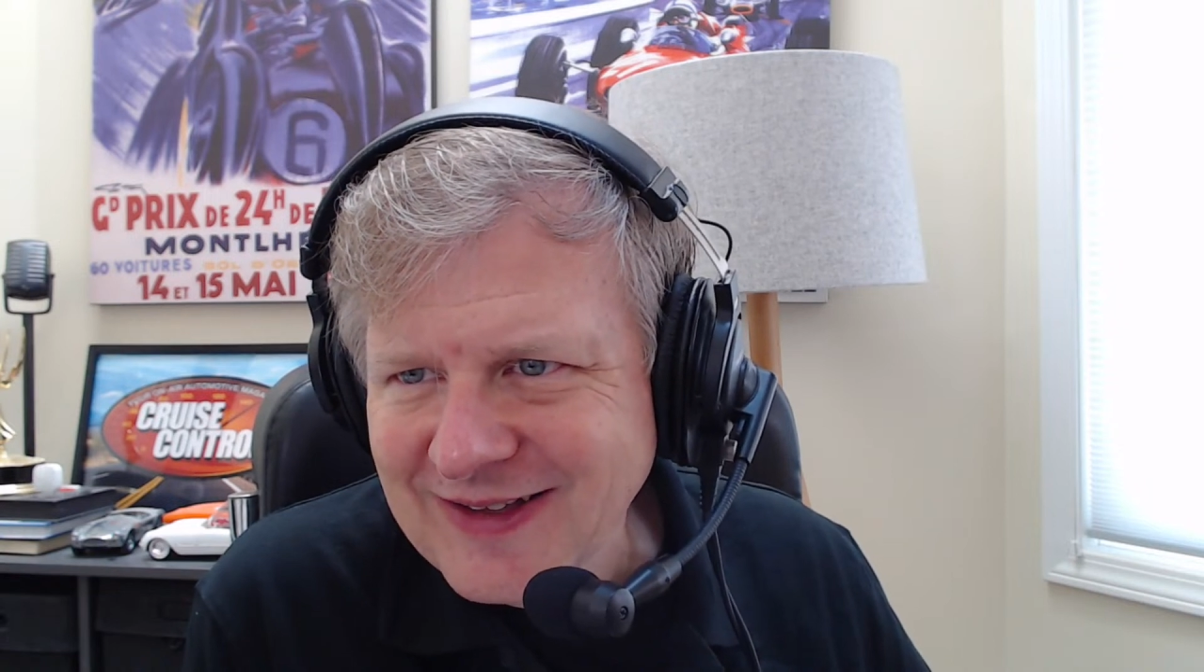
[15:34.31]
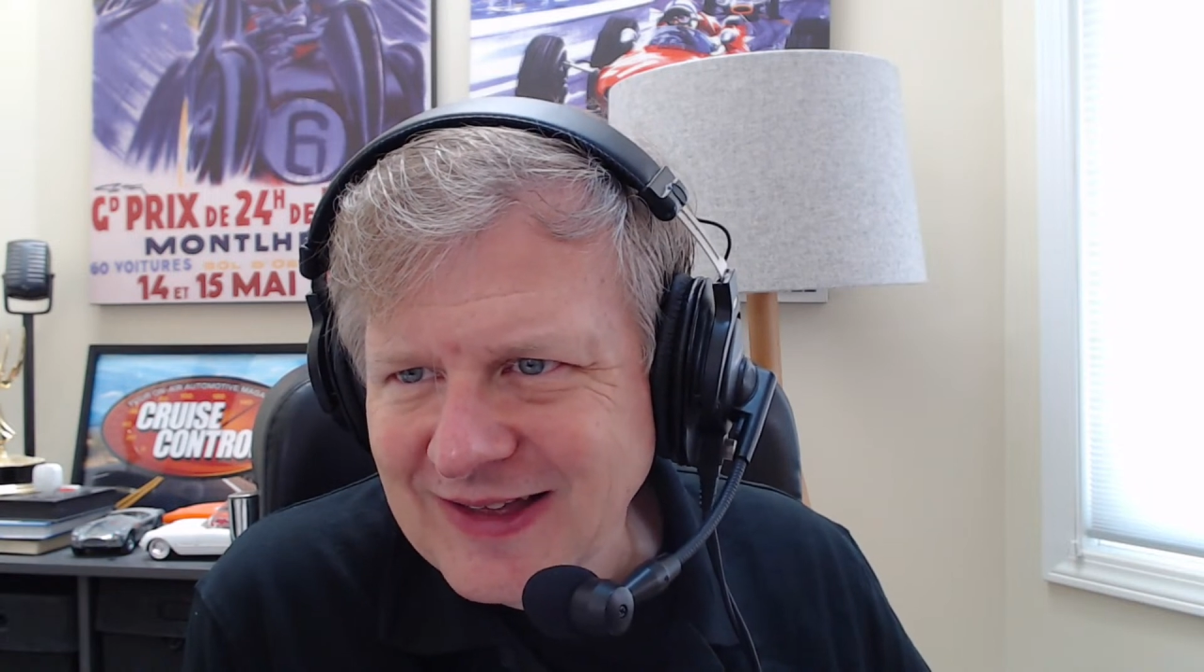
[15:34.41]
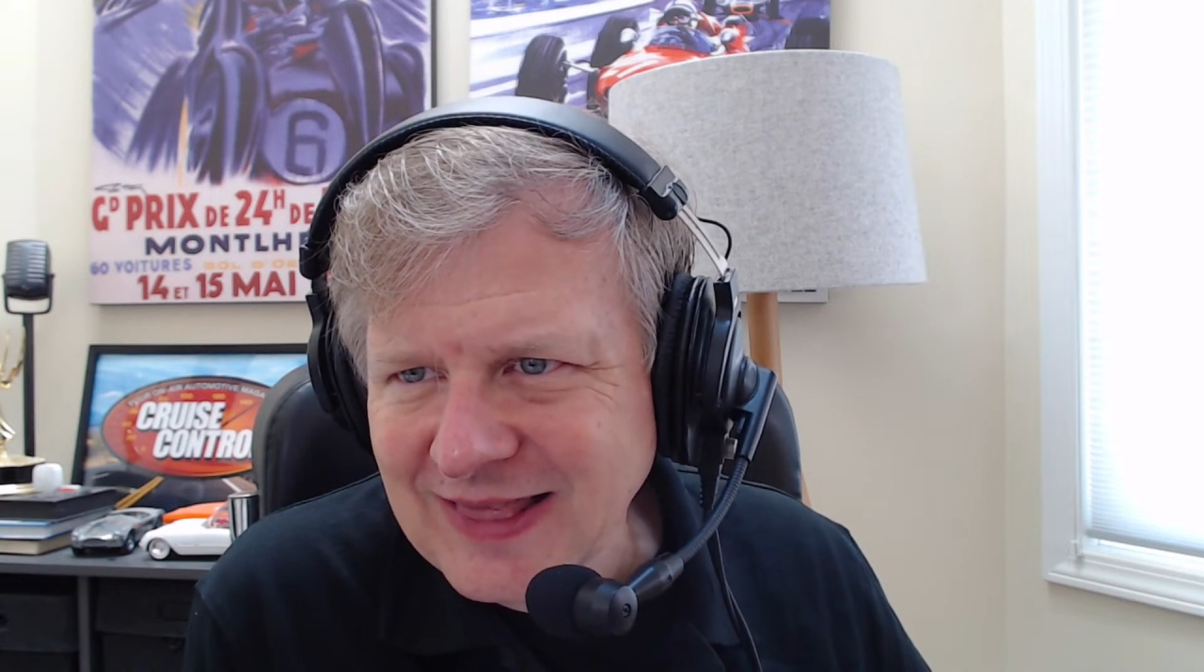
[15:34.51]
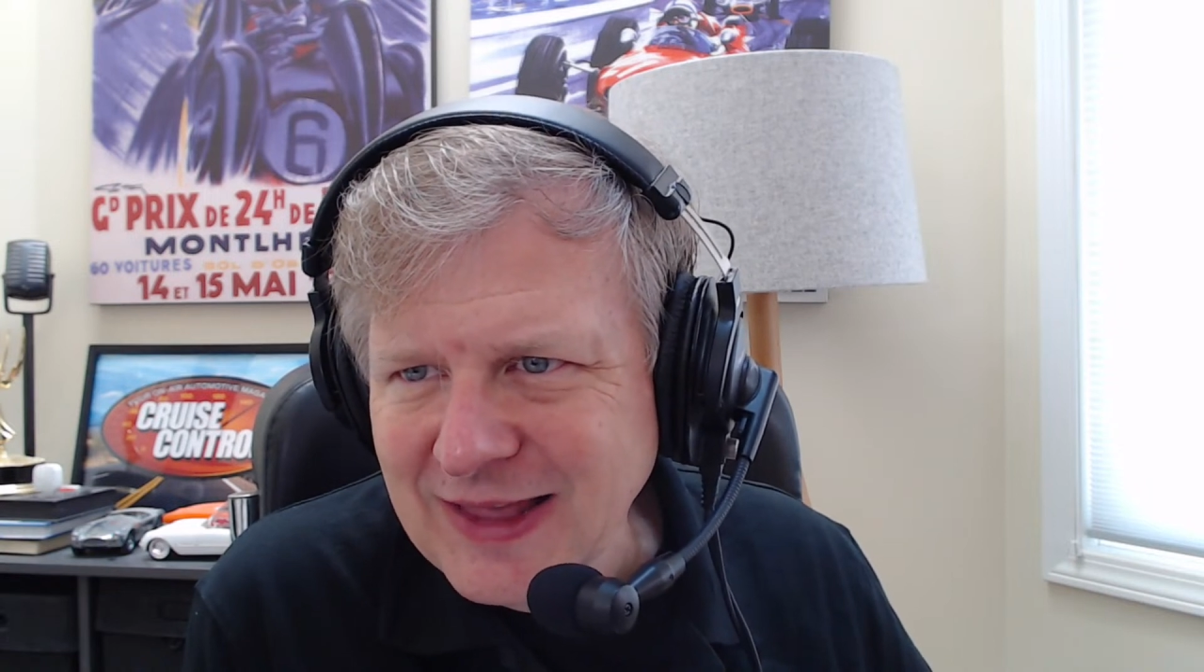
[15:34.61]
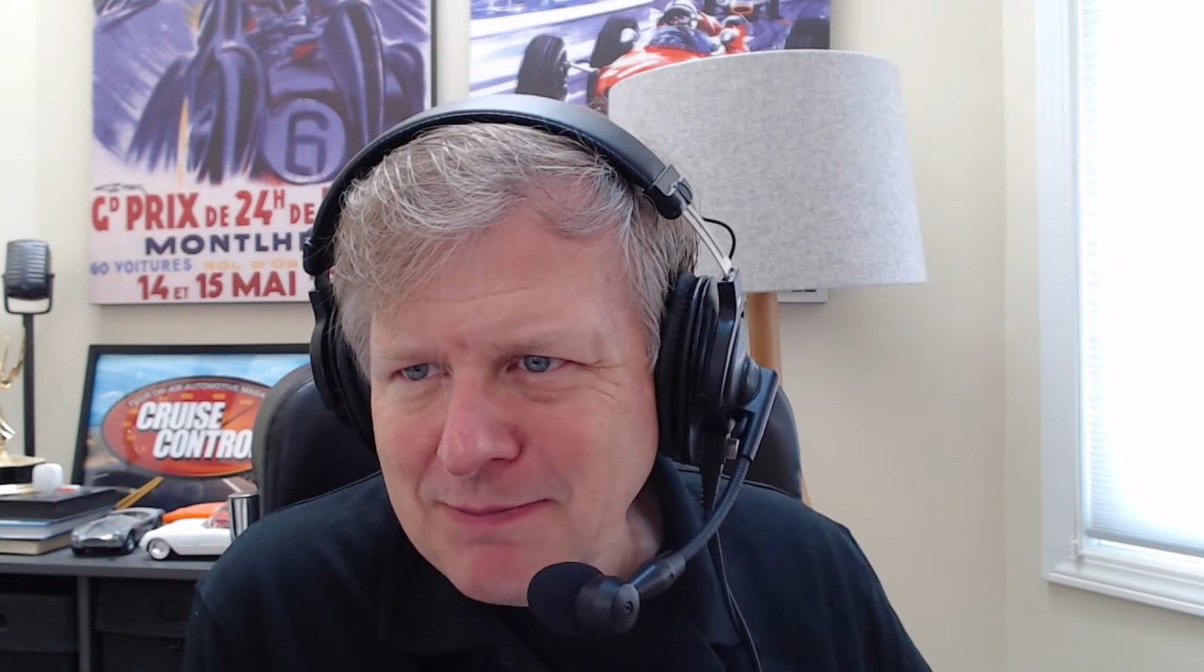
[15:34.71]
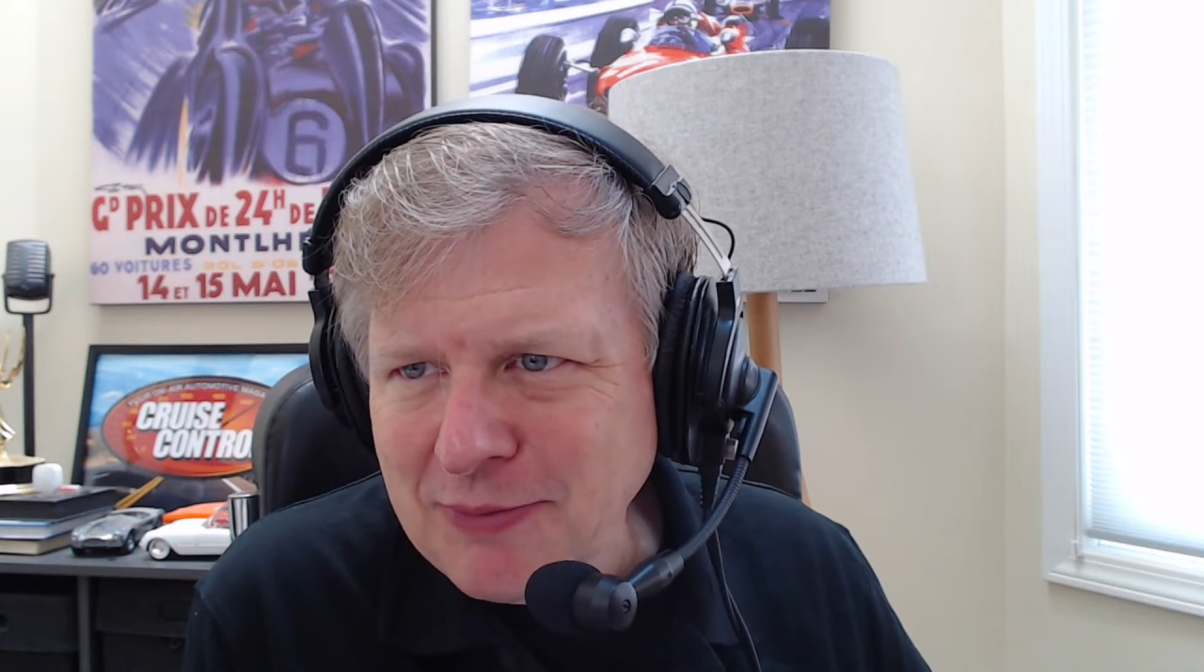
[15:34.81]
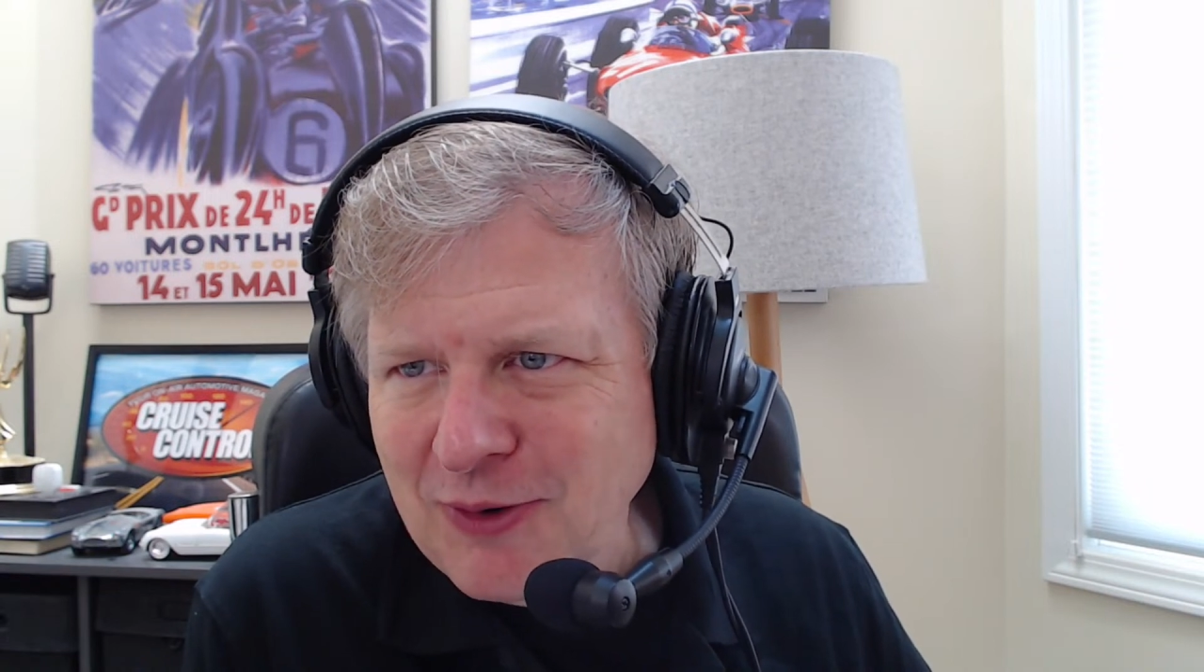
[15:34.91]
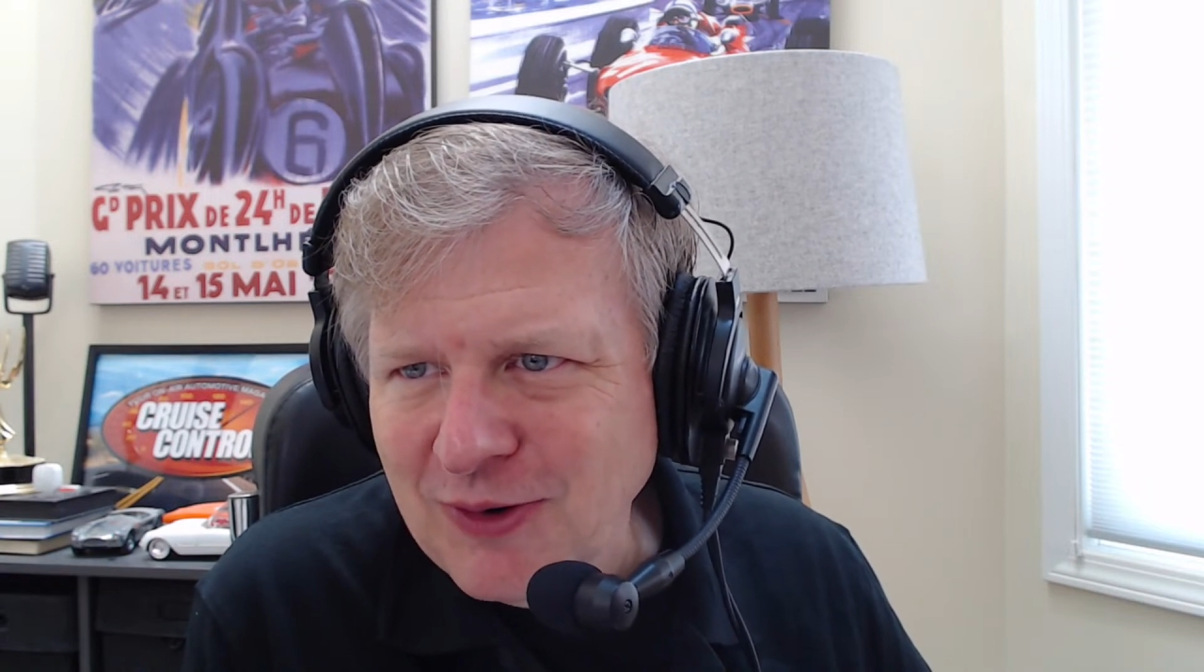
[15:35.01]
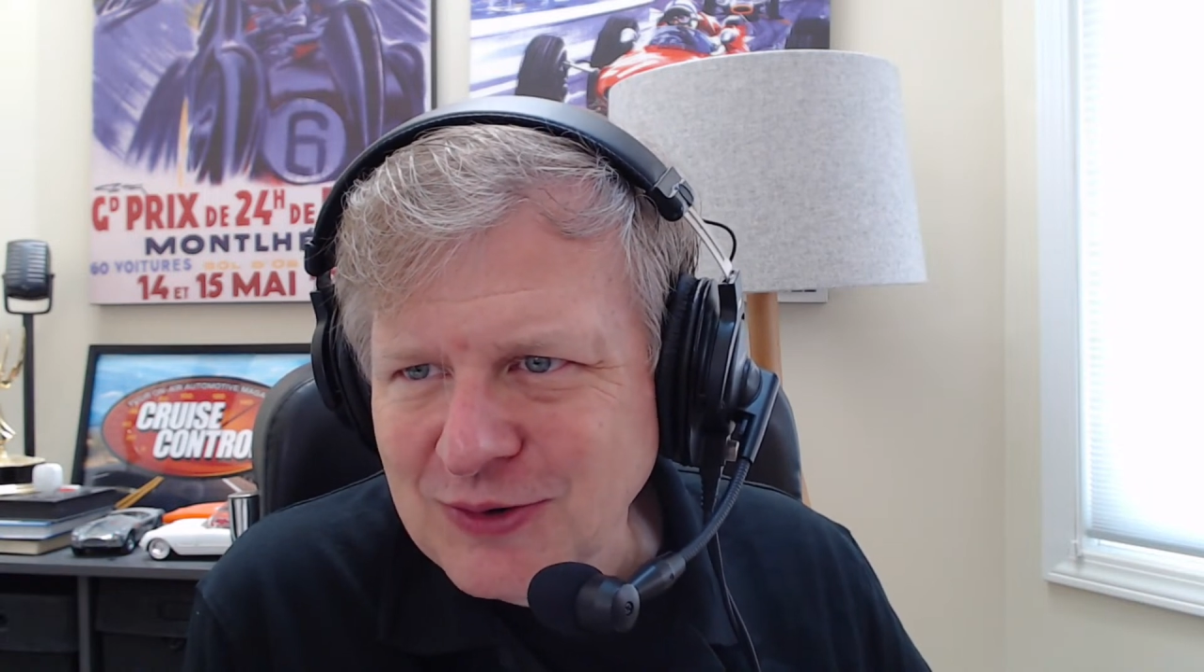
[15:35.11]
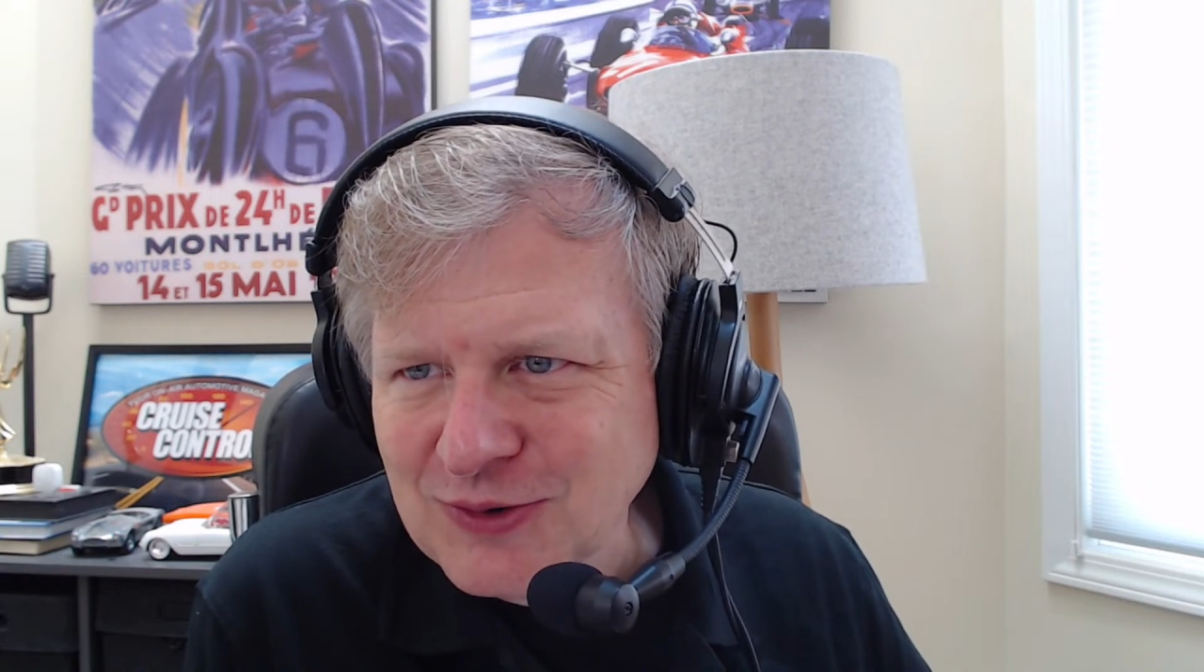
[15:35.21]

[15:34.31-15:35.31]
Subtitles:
lip on